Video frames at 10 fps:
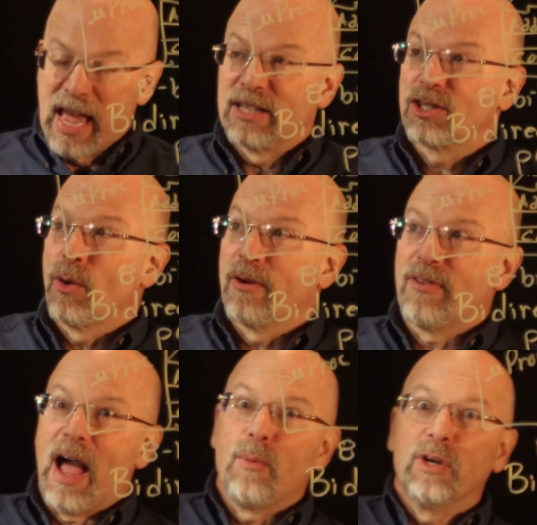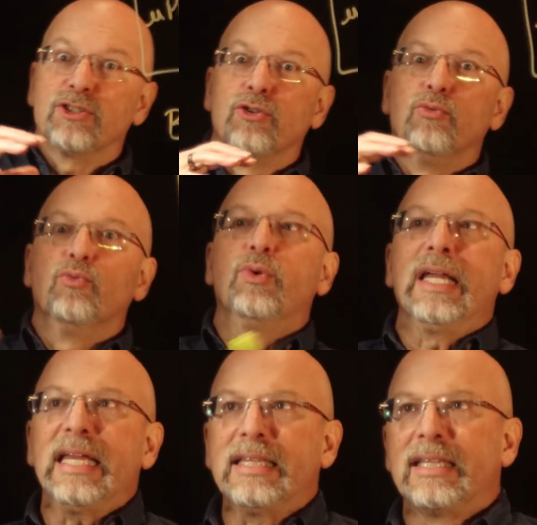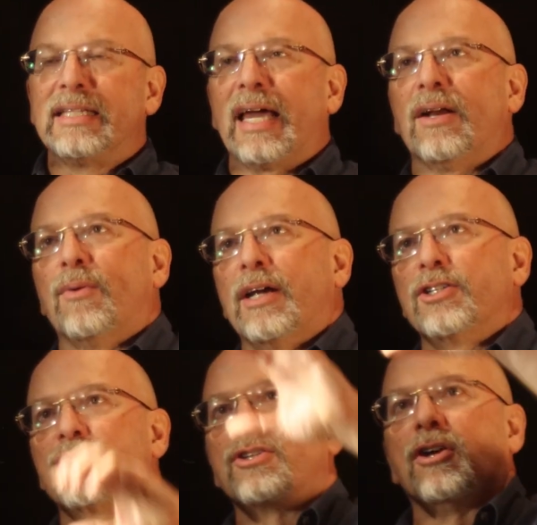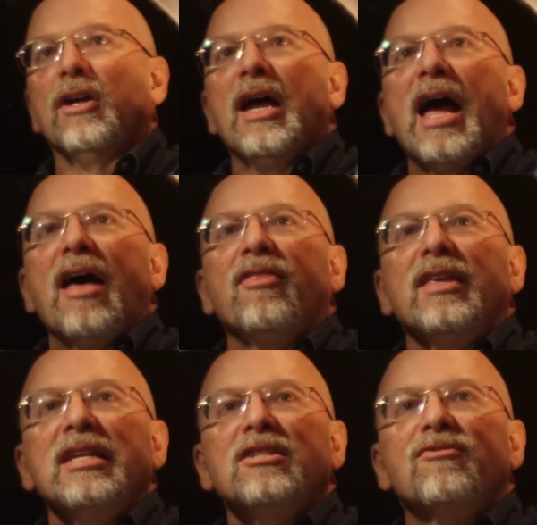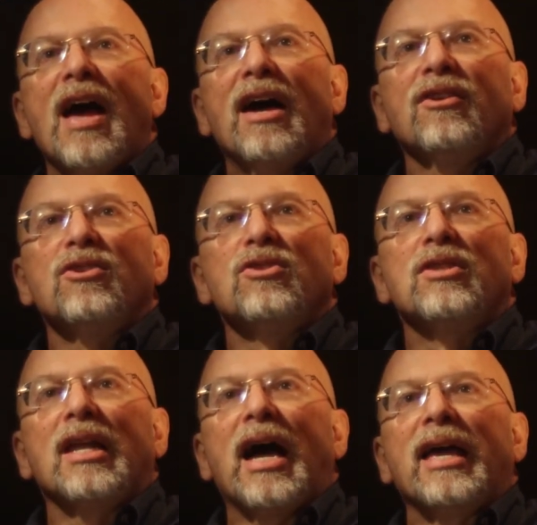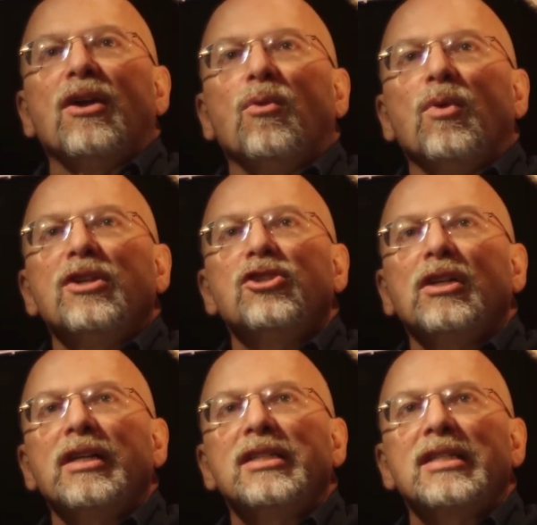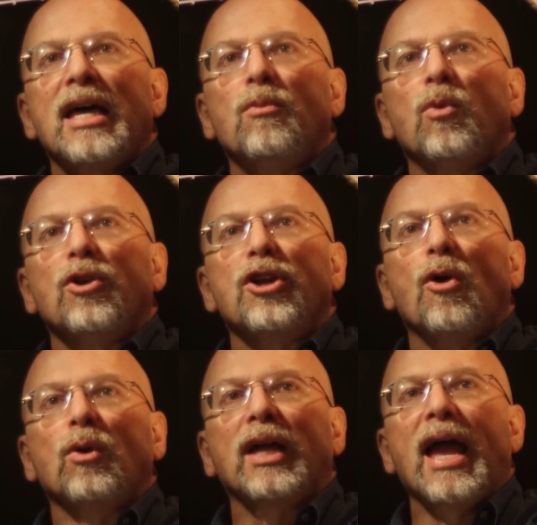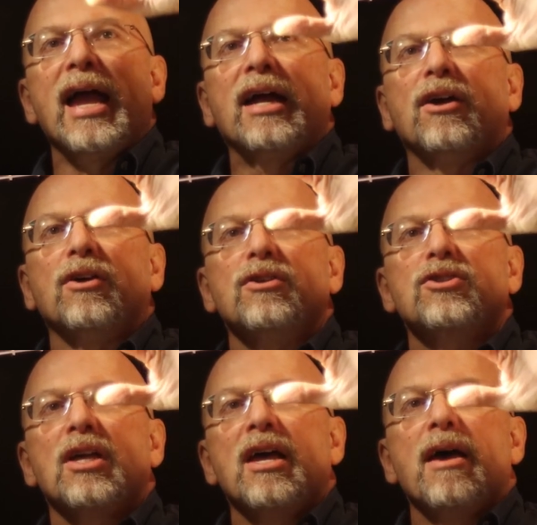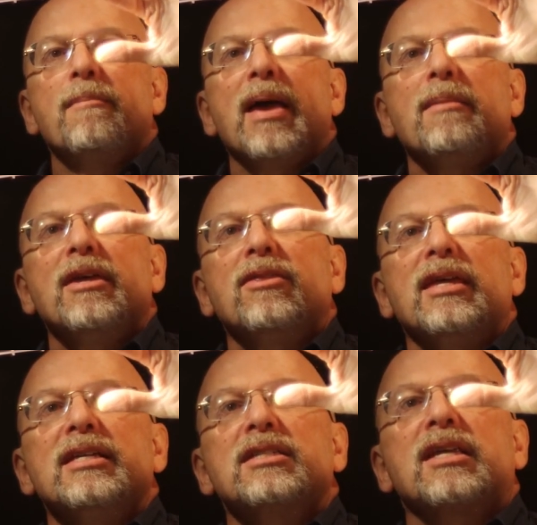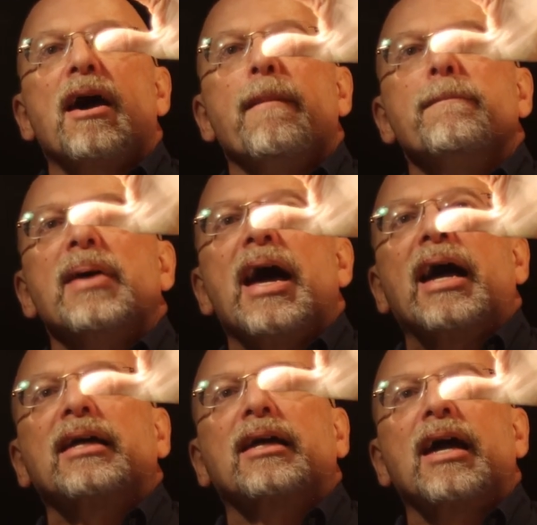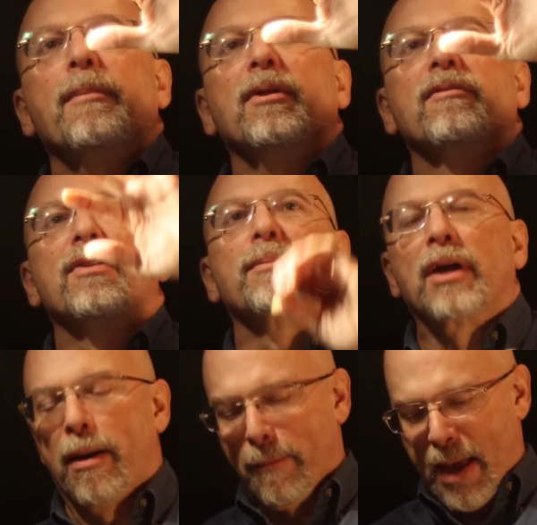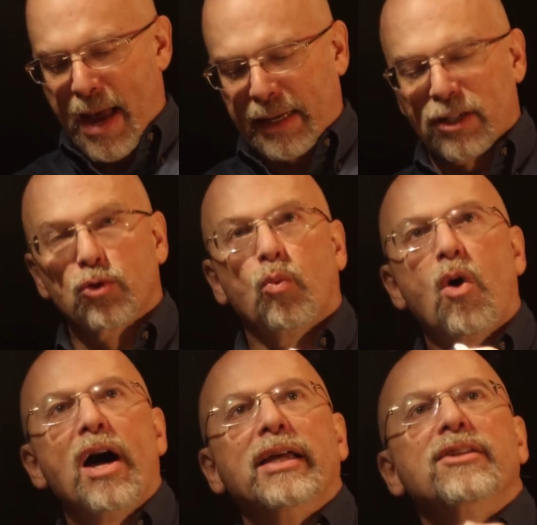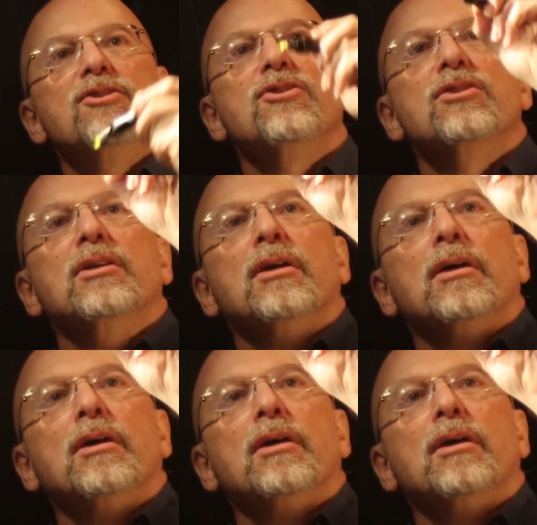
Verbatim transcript: And so if I want to read the data register, and these values that I had originally said were don't cares, maybe these come back, a couple of them come back as ones,